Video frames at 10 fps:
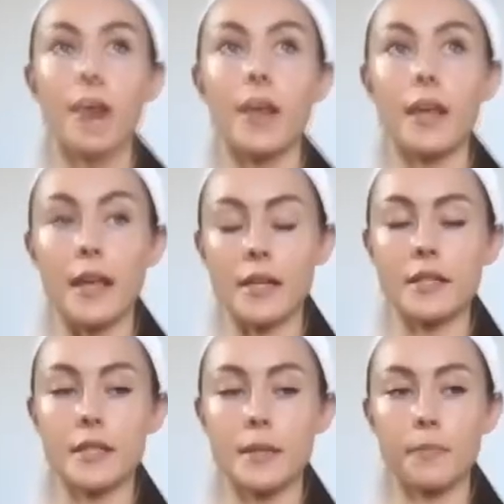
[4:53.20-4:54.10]

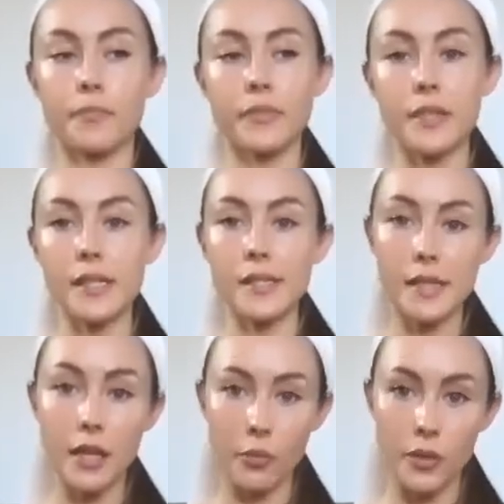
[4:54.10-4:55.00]
It
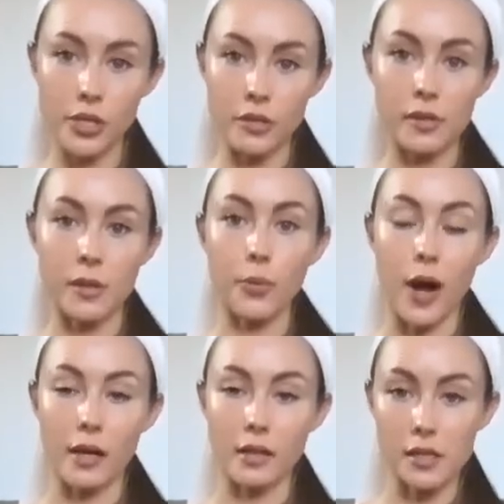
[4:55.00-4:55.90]
distinguishes the
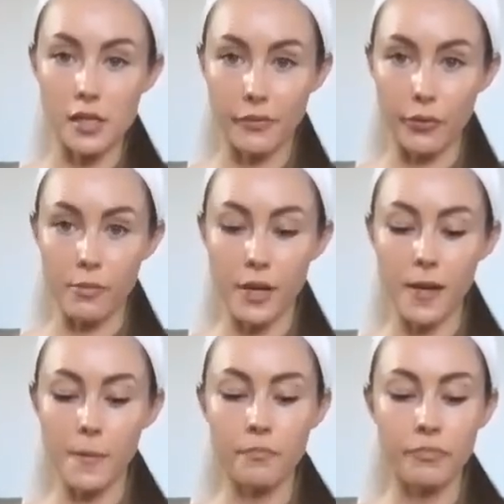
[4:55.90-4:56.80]
practice for
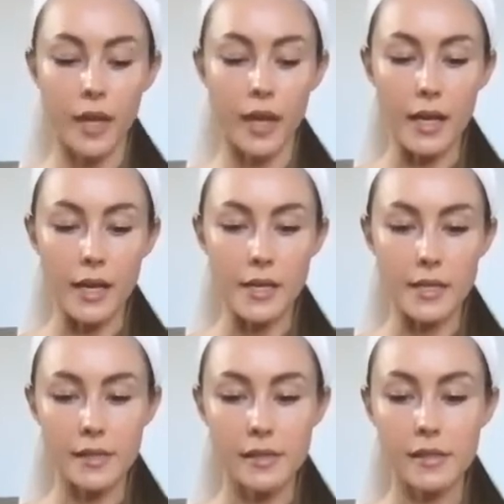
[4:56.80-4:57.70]
me.
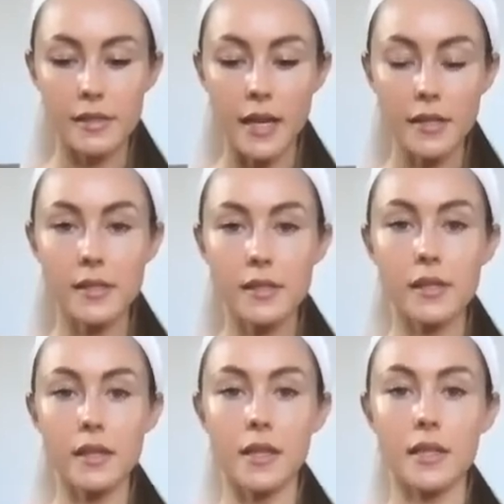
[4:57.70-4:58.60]
It
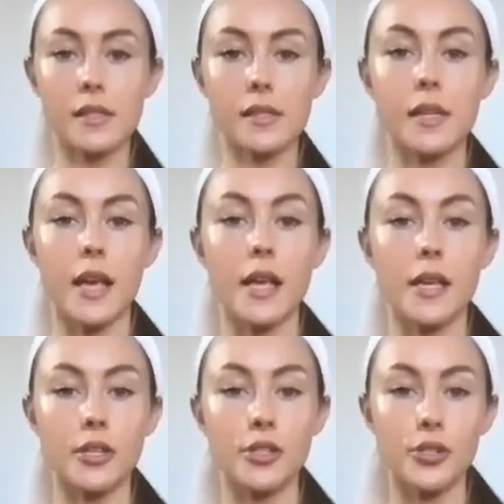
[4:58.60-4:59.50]
sets the
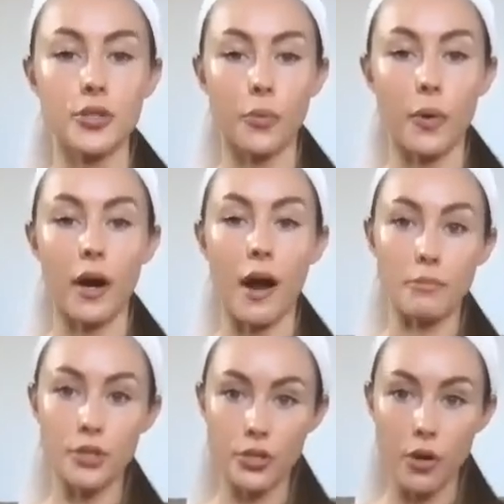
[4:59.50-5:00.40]
stage to where I'm
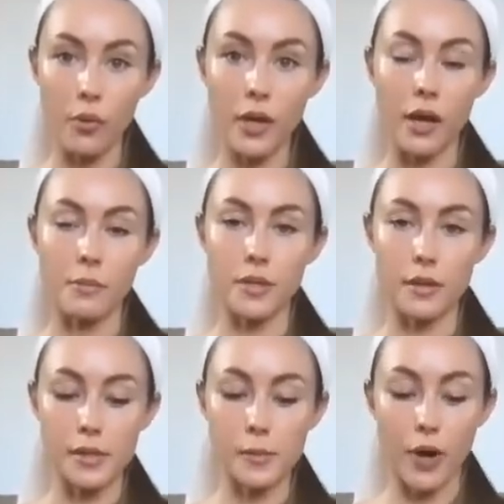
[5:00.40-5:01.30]
showing up to
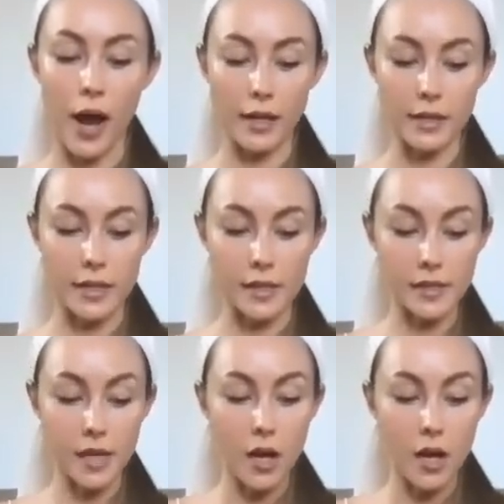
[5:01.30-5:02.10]
this practice